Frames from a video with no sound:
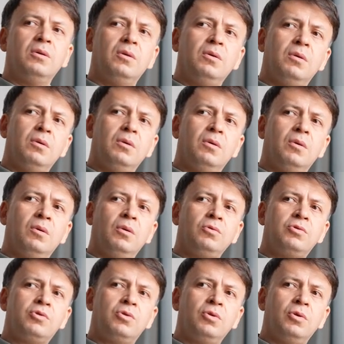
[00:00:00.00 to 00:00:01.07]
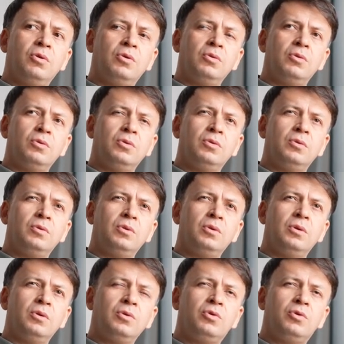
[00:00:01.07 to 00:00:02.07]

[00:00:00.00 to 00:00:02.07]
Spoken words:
also, you know,